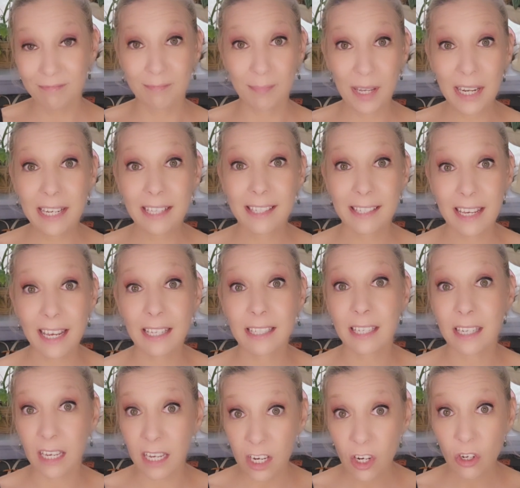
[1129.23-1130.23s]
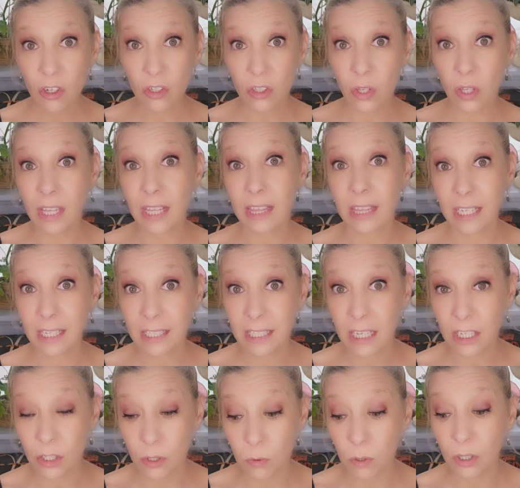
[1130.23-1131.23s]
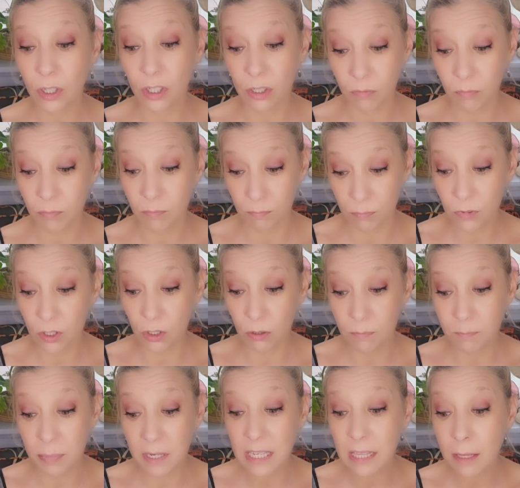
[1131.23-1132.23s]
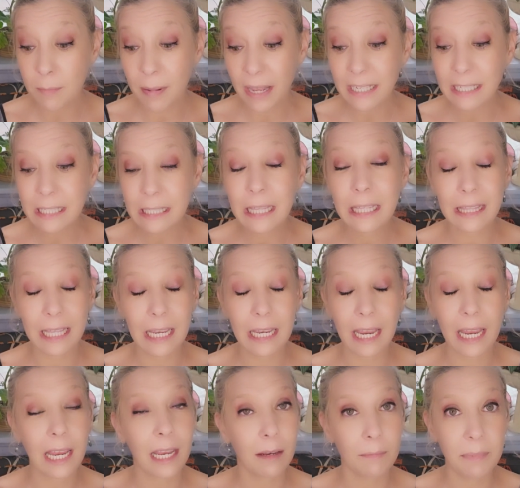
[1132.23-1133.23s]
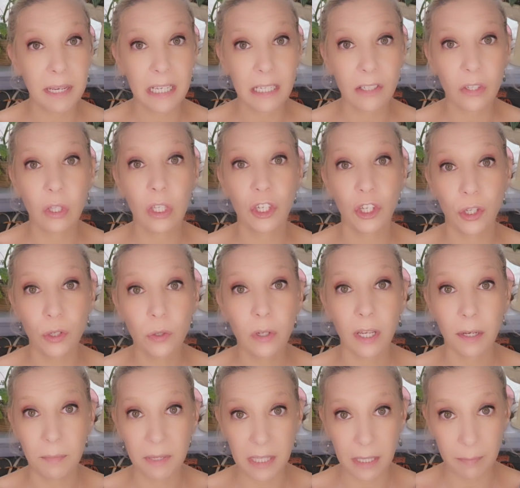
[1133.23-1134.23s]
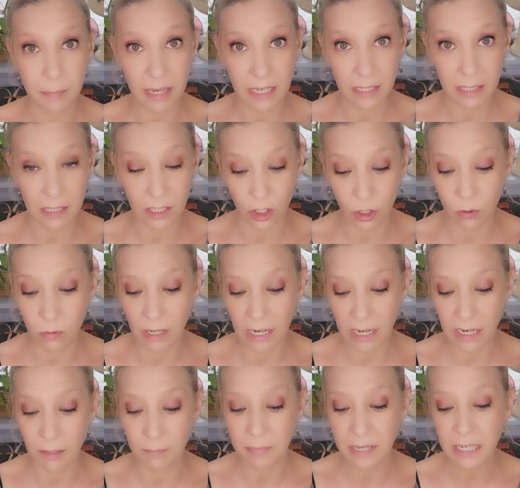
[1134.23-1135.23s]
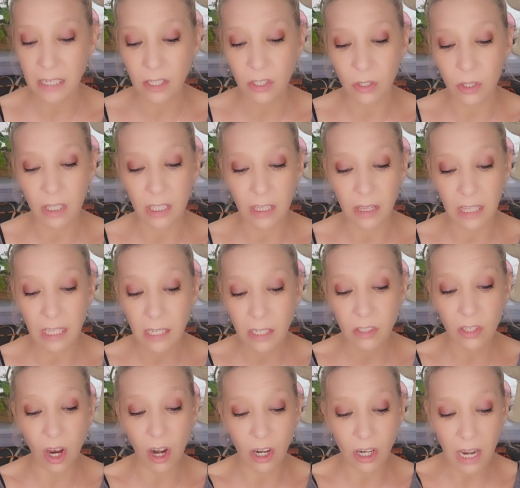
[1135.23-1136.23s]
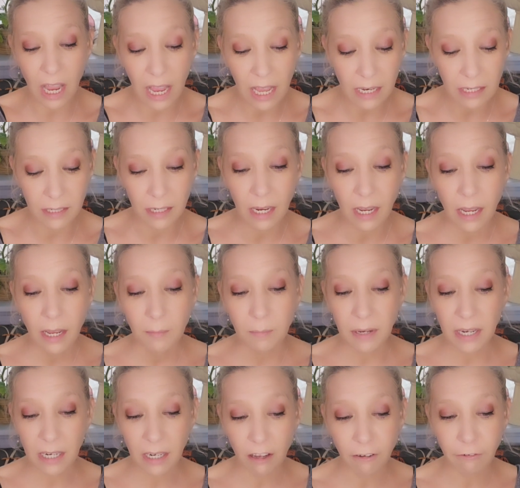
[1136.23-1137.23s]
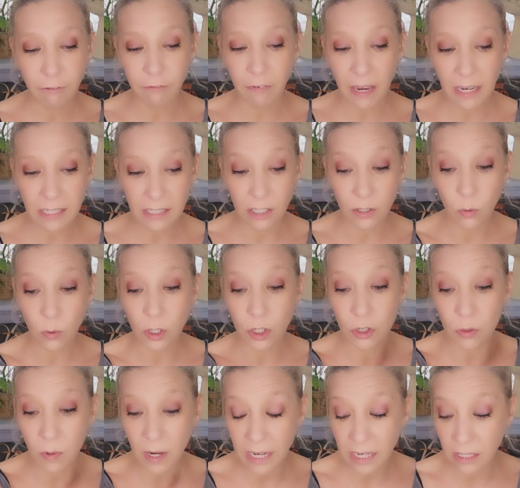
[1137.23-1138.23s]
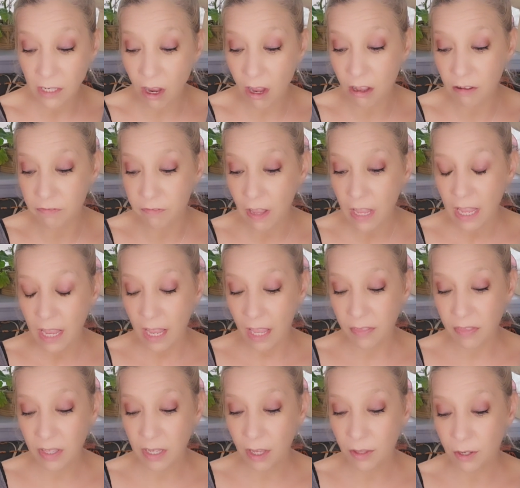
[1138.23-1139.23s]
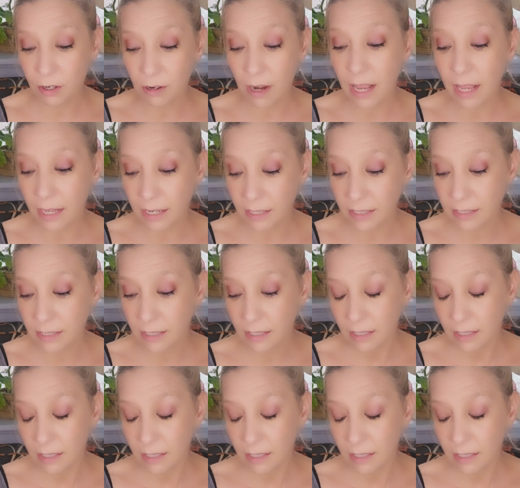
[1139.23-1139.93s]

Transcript: But it's here so that things could be the best that they can be, so that you can be the best that you can be, so that things are not being affected or drained off at the other end.